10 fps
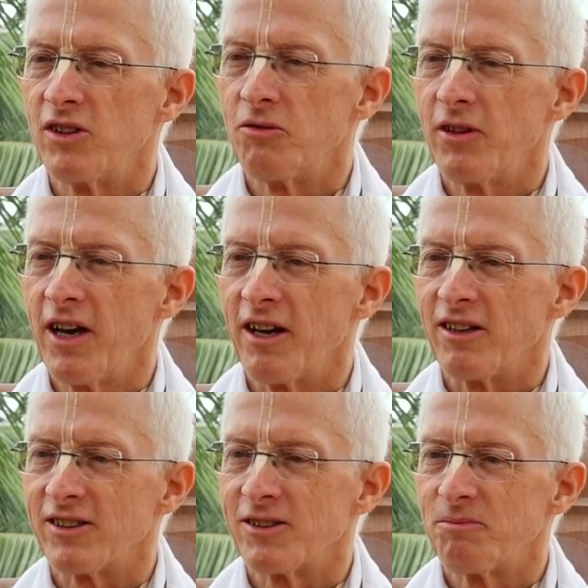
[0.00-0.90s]
in the
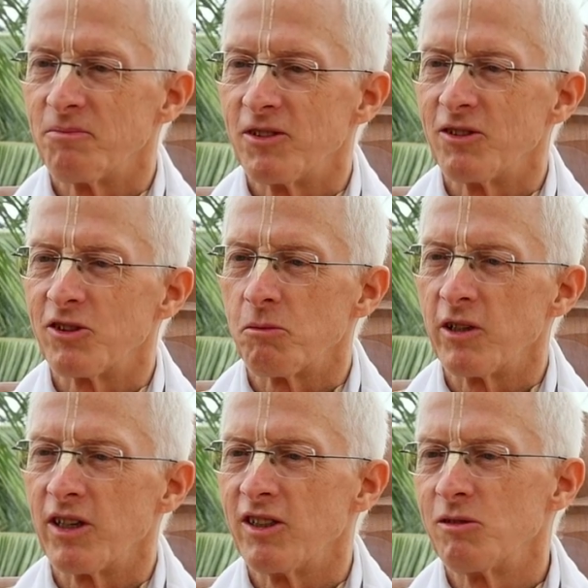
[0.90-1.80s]
vans
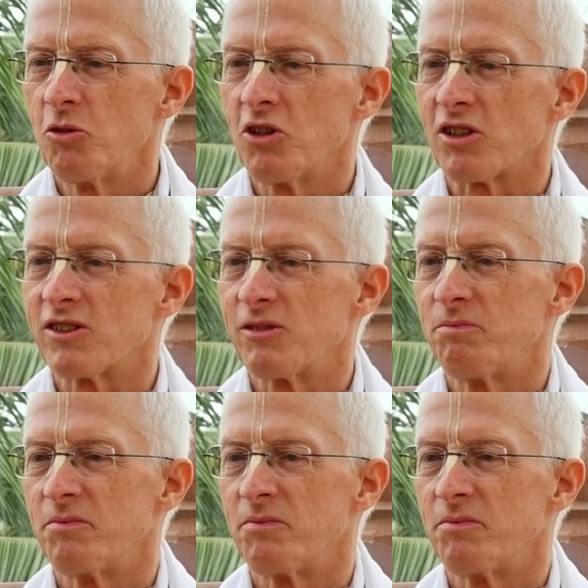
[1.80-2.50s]
distributing his books.